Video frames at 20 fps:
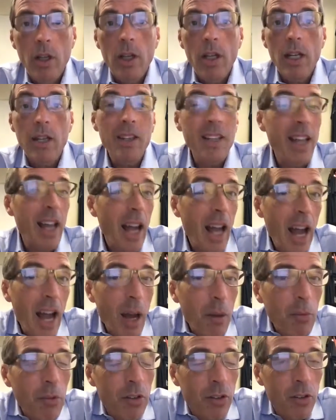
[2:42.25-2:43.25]
in the
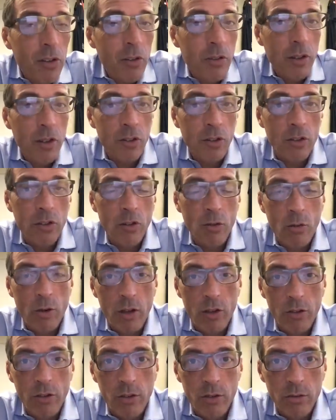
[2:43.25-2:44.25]
absence of
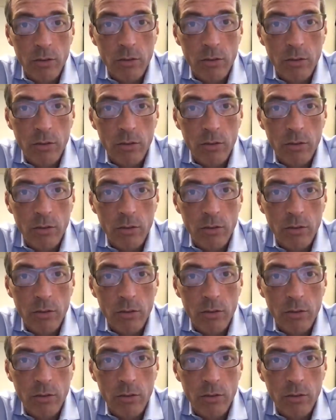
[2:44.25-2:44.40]
consideration.